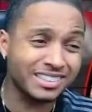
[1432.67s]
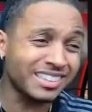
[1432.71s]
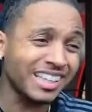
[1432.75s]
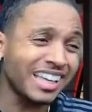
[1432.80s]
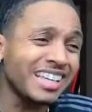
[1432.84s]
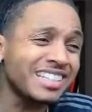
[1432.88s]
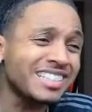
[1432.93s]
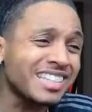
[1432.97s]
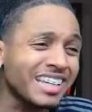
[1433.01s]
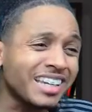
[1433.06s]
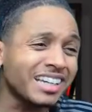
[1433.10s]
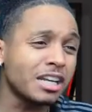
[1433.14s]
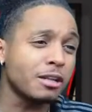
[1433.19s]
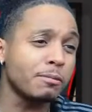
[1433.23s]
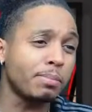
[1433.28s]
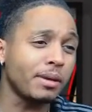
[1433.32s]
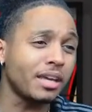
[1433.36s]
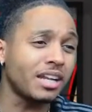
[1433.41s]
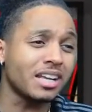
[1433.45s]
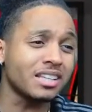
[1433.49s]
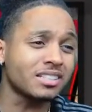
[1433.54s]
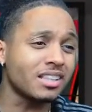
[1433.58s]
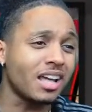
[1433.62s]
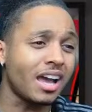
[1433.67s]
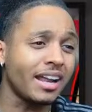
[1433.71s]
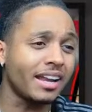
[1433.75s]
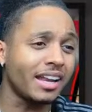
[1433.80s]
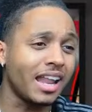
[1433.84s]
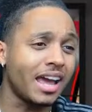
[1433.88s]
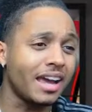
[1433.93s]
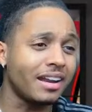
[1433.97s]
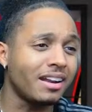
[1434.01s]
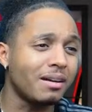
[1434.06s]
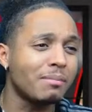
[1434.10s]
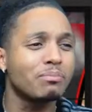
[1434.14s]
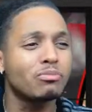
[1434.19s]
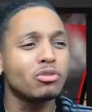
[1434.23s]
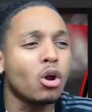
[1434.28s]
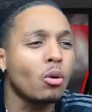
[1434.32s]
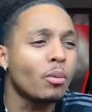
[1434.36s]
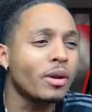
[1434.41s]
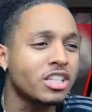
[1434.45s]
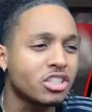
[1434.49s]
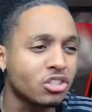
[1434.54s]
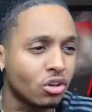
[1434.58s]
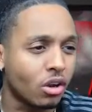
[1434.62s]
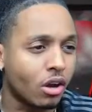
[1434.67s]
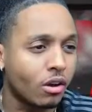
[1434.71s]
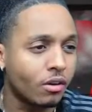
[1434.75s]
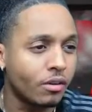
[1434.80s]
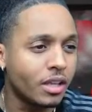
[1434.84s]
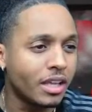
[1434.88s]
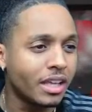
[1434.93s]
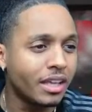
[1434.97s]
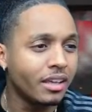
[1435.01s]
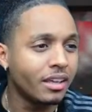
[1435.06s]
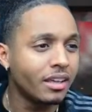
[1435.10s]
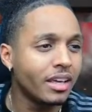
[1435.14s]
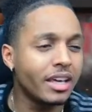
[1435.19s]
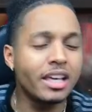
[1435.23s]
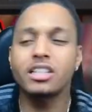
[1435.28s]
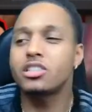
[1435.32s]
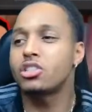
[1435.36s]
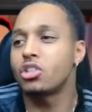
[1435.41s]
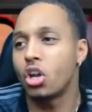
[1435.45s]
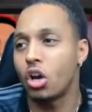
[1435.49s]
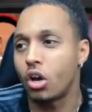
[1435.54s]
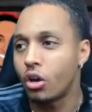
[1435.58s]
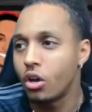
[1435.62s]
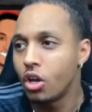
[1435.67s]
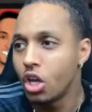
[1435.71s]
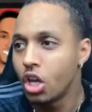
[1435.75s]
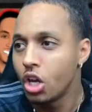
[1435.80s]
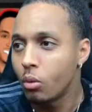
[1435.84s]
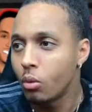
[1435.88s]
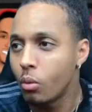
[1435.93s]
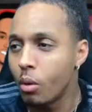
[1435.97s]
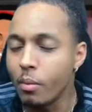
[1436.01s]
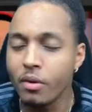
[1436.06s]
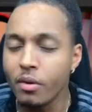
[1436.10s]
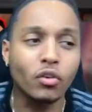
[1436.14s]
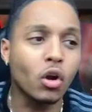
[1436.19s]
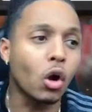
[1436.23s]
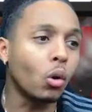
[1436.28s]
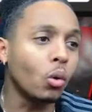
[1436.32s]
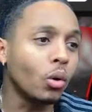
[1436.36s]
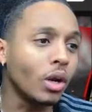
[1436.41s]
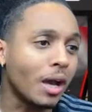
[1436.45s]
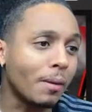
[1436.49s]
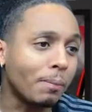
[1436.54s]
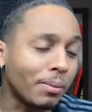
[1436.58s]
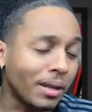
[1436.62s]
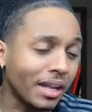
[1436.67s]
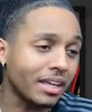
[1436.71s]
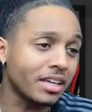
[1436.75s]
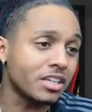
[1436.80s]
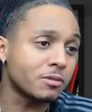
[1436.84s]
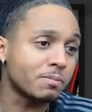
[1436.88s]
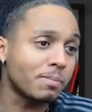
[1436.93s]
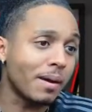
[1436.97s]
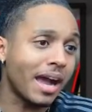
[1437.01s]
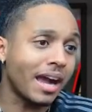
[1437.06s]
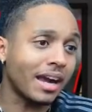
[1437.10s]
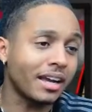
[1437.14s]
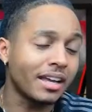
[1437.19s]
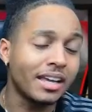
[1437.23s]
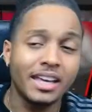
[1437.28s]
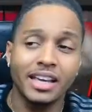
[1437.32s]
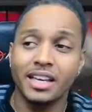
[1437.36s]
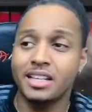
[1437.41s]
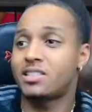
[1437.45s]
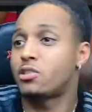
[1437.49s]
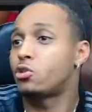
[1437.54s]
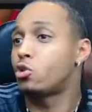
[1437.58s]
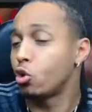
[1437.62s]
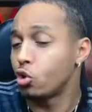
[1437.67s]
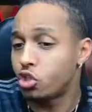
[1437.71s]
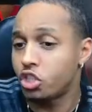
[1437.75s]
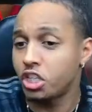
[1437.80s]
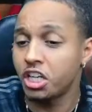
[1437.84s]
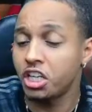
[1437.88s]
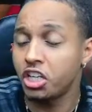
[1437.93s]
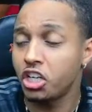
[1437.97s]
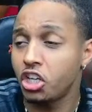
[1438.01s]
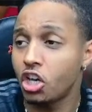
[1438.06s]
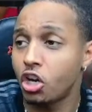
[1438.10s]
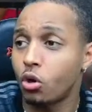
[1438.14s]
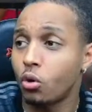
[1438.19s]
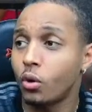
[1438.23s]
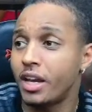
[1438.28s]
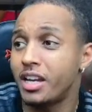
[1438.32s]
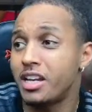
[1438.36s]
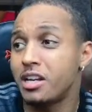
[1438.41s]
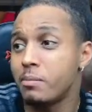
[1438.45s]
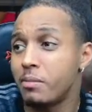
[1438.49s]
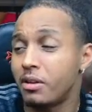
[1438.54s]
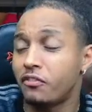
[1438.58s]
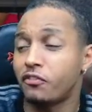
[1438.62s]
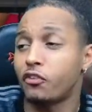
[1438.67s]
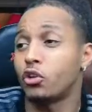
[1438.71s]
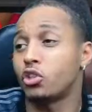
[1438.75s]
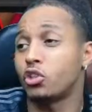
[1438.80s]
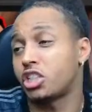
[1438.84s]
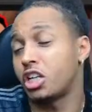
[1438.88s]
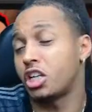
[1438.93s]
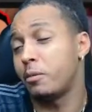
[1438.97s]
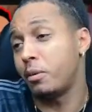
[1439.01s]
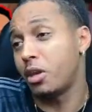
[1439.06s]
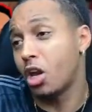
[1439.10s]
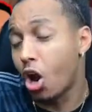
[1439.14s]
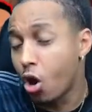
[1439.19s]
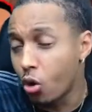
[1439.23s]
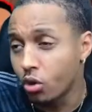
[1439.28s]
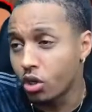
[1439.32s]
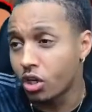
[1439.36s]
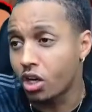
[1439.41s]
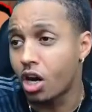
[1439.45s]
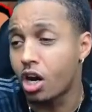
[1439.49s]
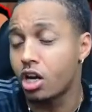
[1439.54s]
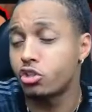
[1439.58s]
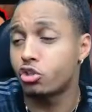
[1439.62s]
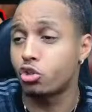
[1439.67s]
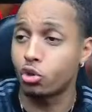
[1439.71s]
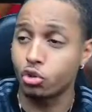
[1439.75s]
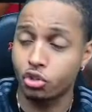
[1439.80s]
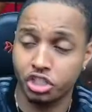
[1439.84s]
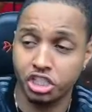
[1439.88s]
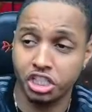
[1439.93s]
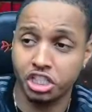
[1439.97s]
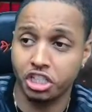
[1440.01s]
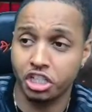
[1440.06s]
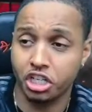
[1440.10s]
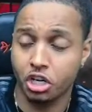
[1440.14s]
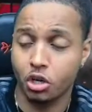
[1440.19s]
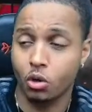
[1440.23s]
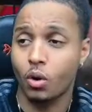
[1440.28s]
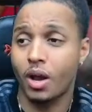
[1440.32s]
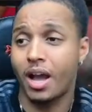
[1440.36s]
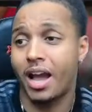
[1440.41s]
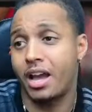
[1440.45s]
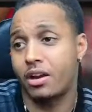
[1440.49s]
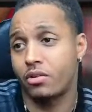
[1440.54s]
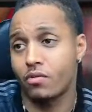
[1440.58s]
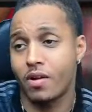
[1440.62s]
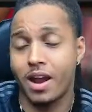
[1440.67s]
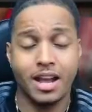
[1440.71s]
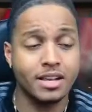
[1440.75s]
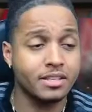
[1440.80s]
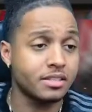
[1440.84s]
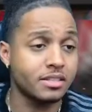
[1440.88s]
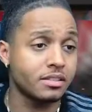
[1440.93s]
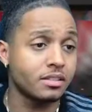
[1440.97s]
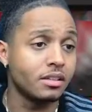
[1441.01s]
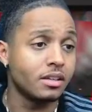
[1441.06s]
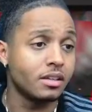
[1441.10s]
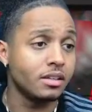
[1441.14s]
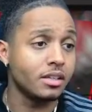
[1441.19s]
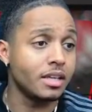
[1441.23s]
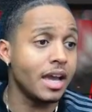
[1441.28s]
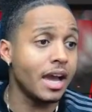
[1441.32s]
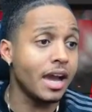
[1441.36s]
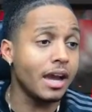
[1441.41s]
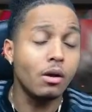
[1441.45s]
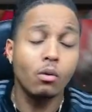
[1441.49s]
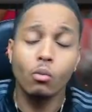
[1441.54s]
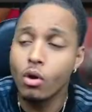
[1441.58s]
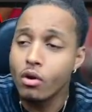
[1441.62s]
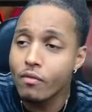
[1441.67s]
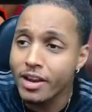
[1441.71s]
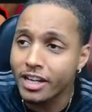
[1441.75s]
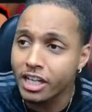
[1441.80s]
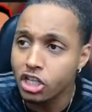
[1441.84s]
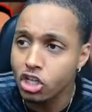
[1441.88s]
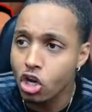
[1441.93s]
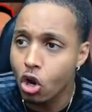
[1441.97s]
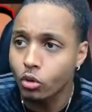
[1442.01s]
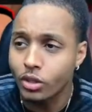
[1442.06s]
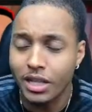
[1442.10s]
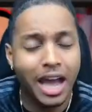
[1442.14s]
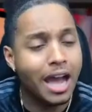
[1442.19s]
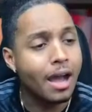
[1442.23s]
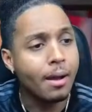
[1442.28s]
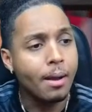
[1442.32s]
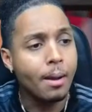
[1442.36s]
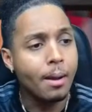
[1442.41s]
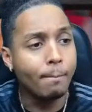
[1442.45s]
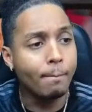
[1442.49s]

Is he going to be in our starting lineup? No, he's not. He's not. When we've got all our players back, it's Jorginho. In the midfield, it's going to be Odegaard, Jorginho, and Rice. Yeah? We already know that.